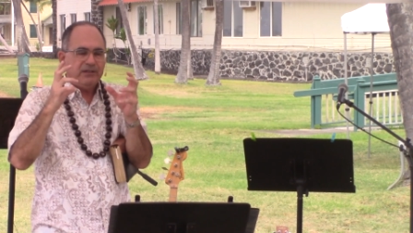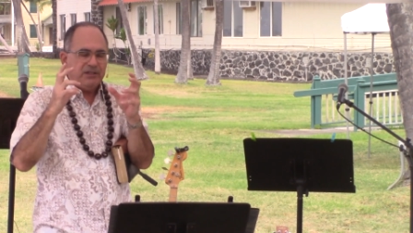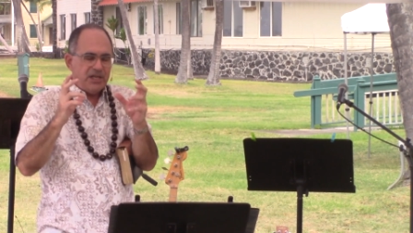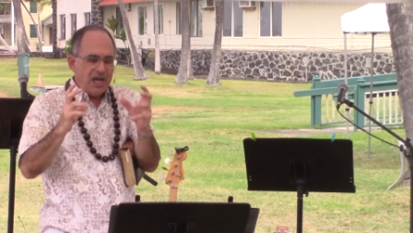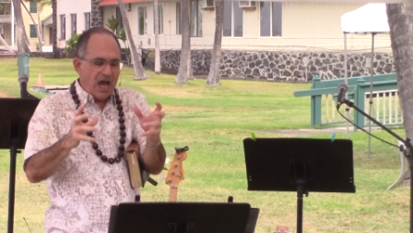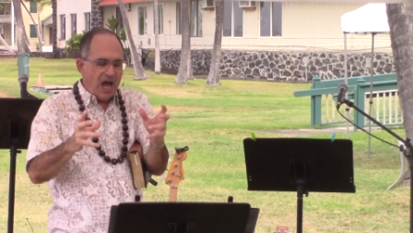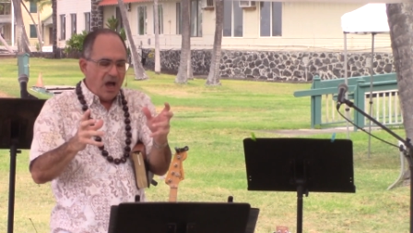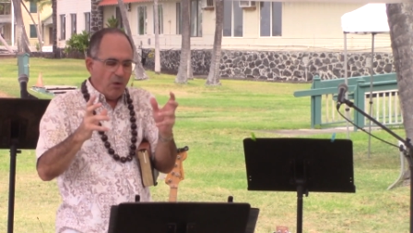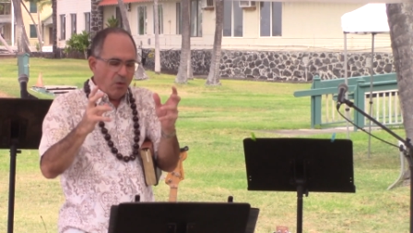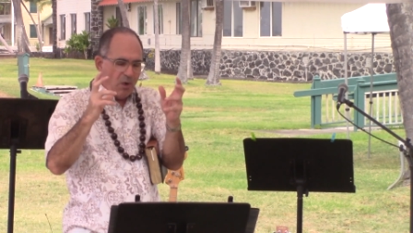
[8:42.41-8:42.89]

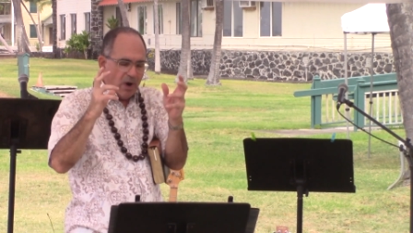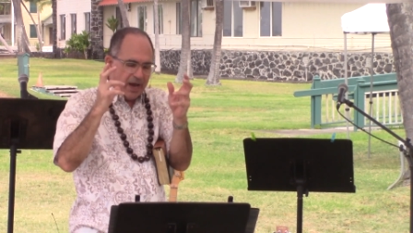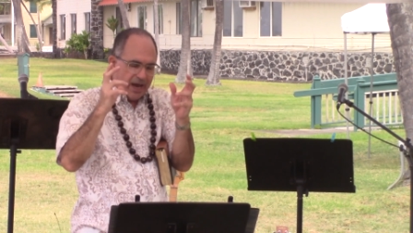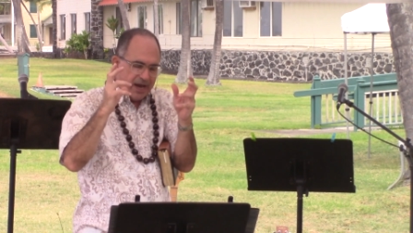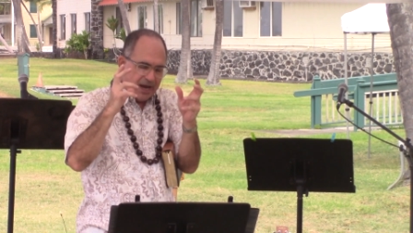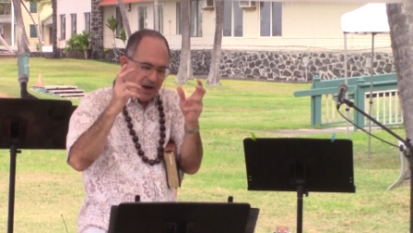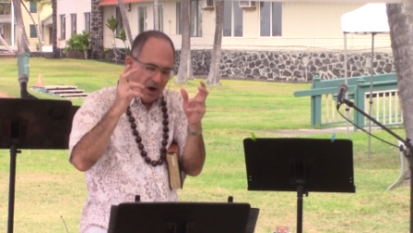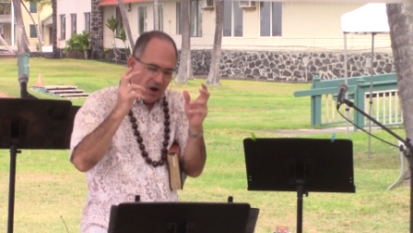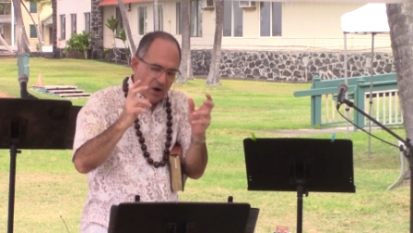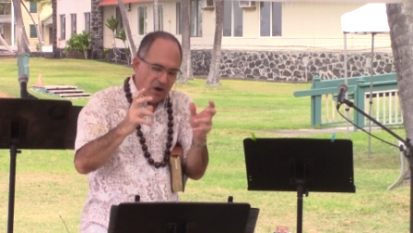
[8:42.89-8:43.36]

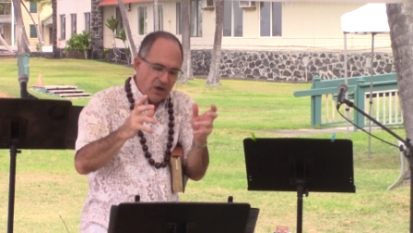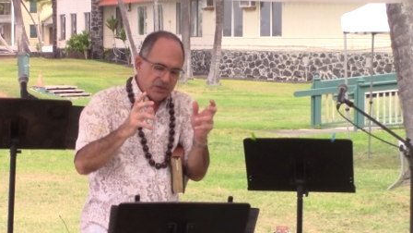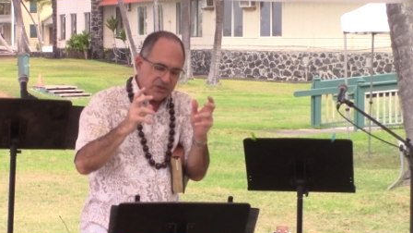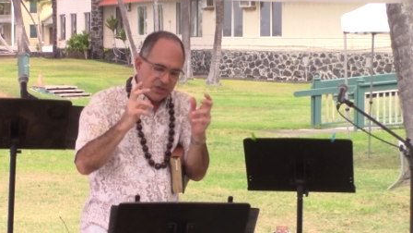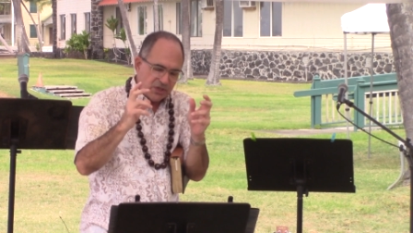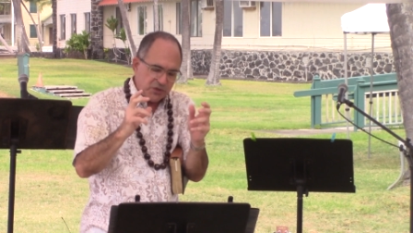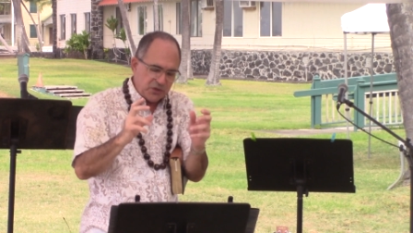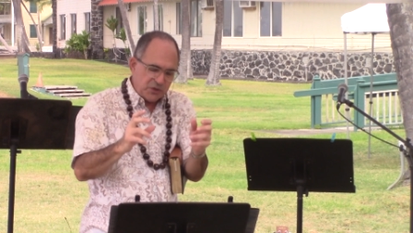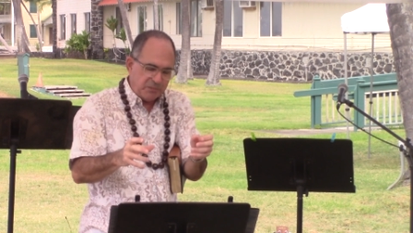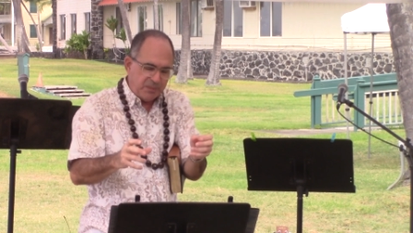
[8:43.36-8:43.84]
Yahweh,
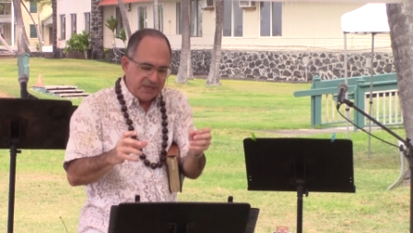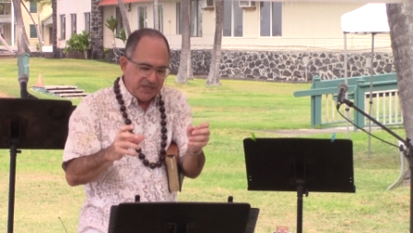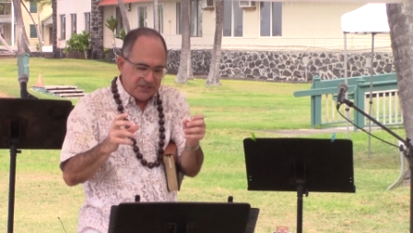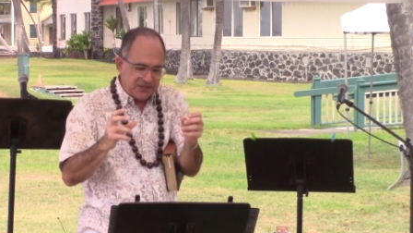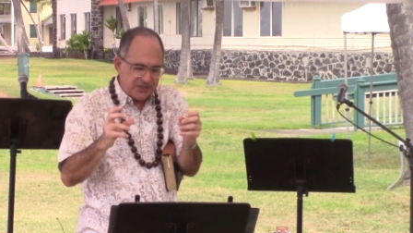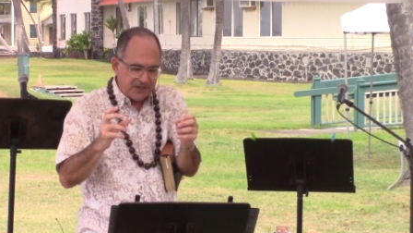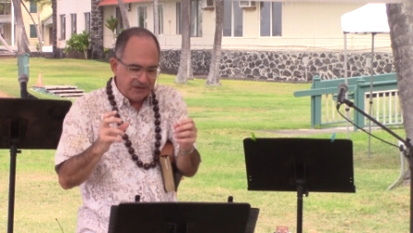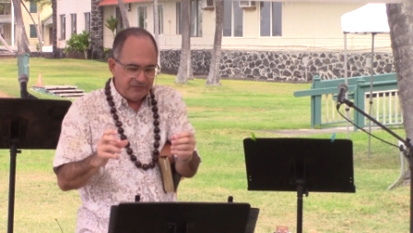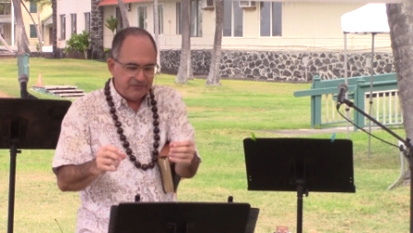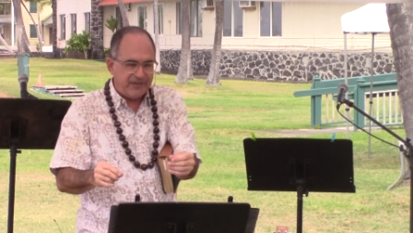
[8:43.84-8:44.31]
also
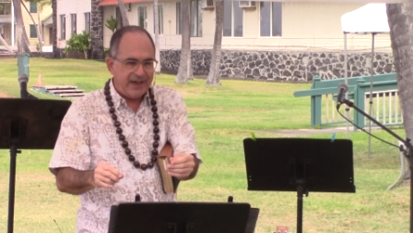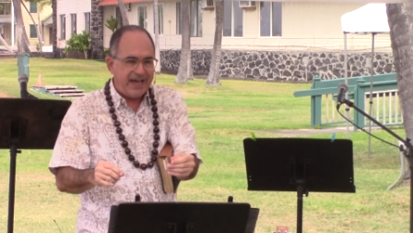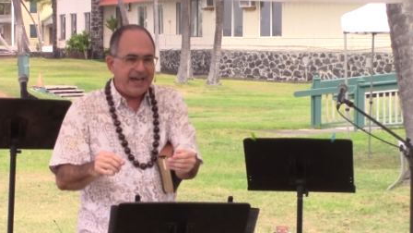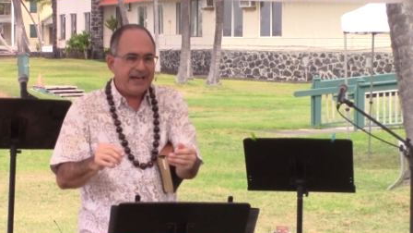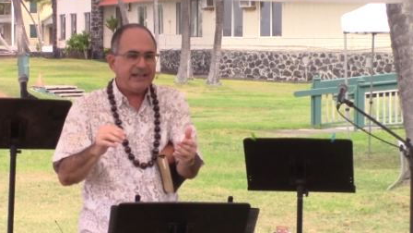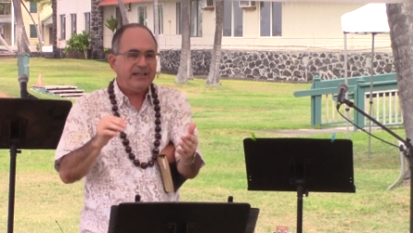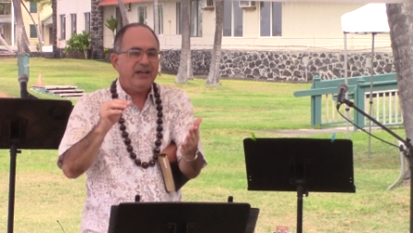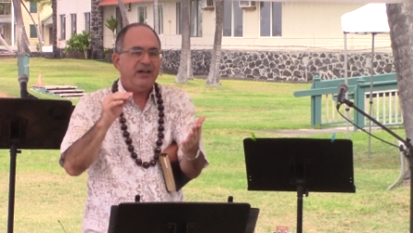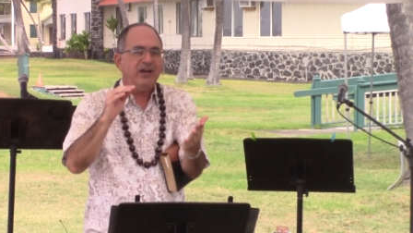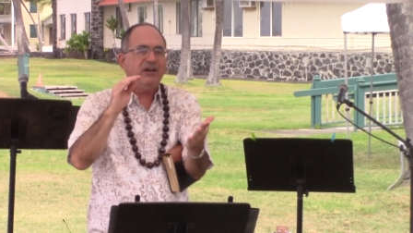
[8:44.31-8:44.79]
speaks to the
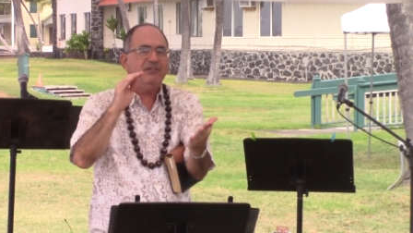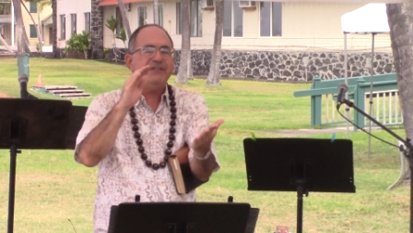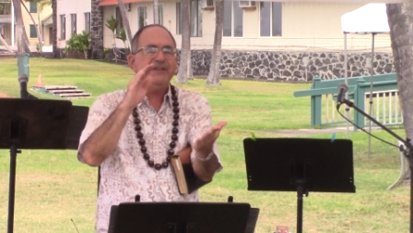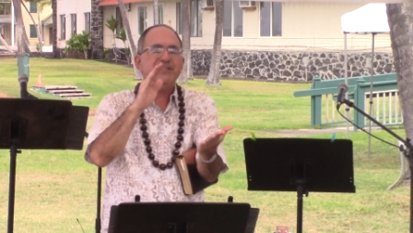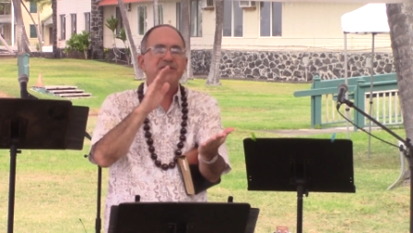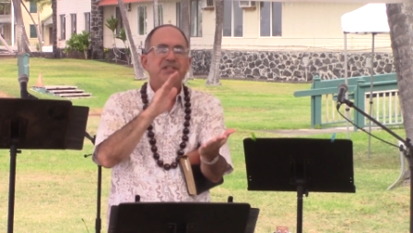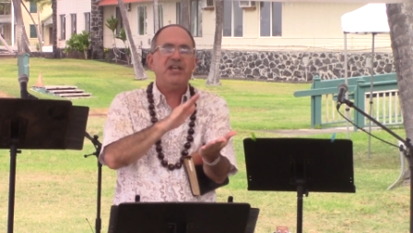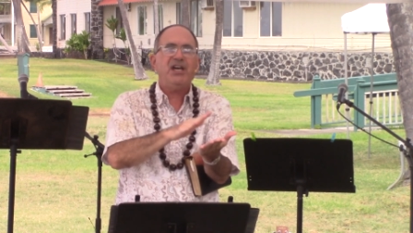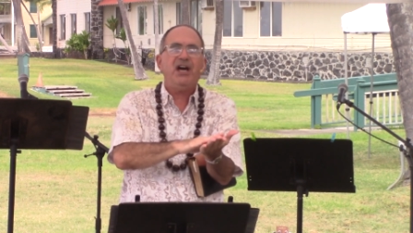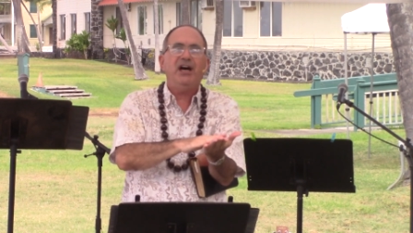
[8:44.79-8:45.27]
fact of
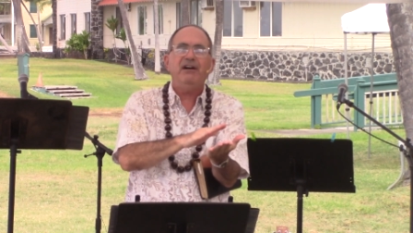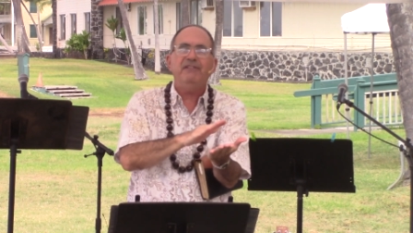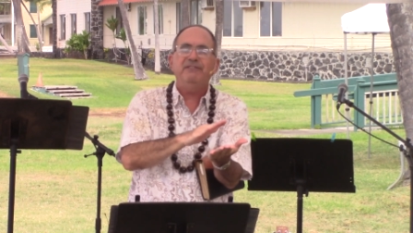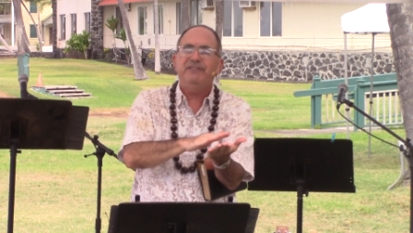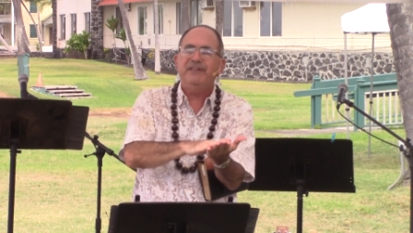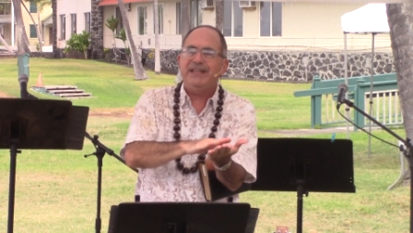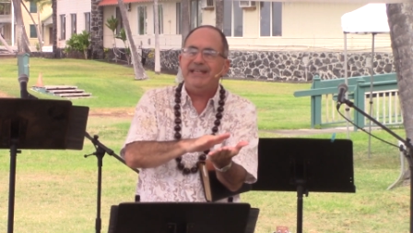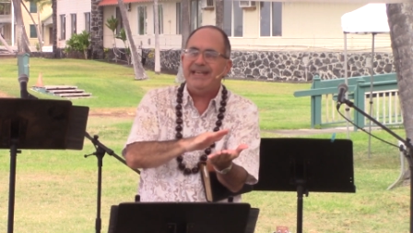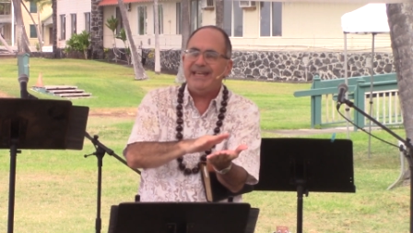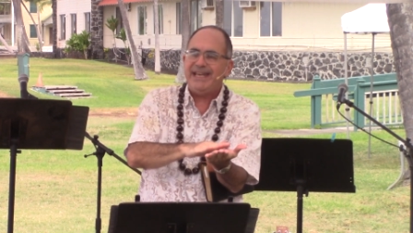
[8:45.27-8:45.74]
his
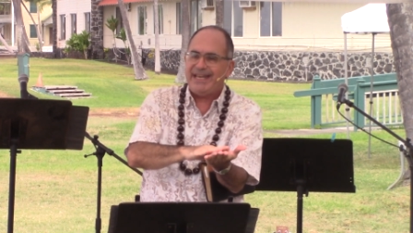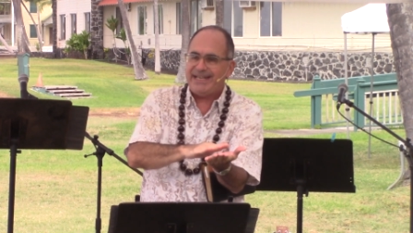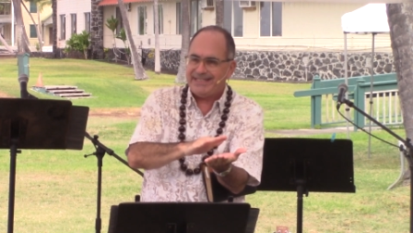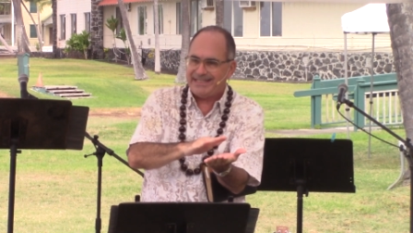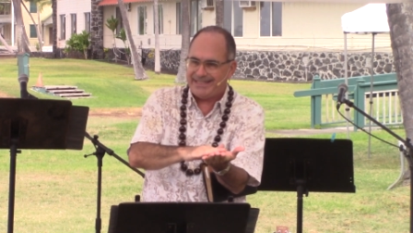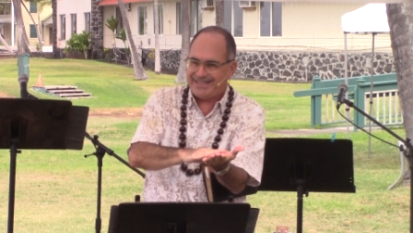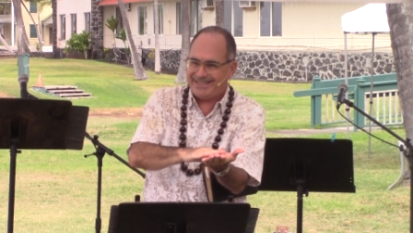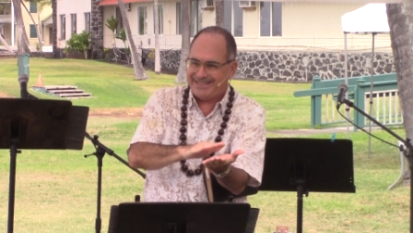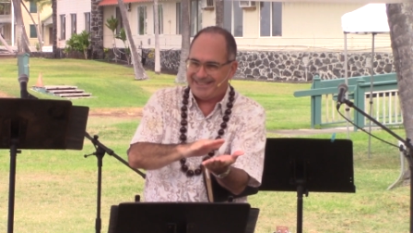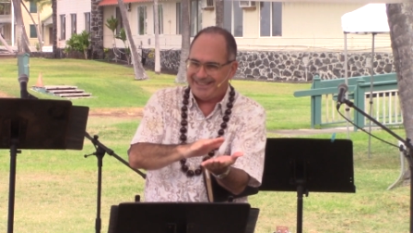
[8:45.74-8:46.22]

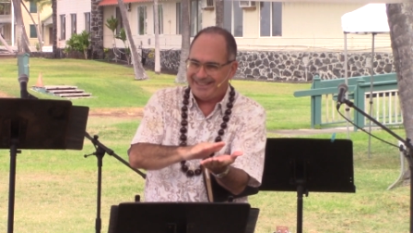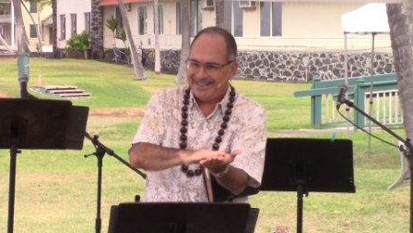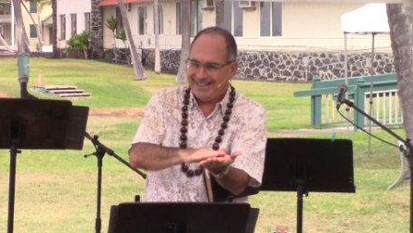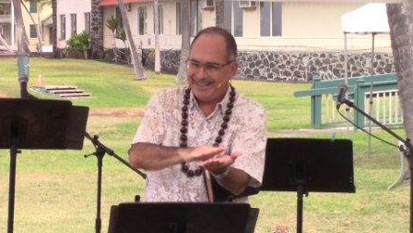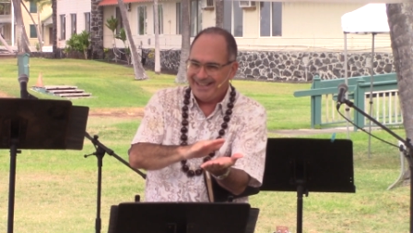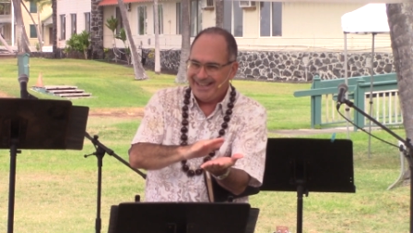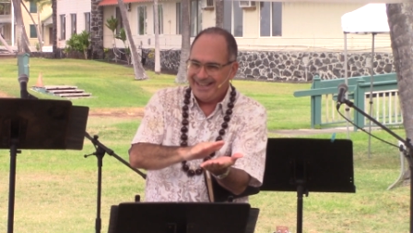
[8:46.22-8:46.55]
covenant.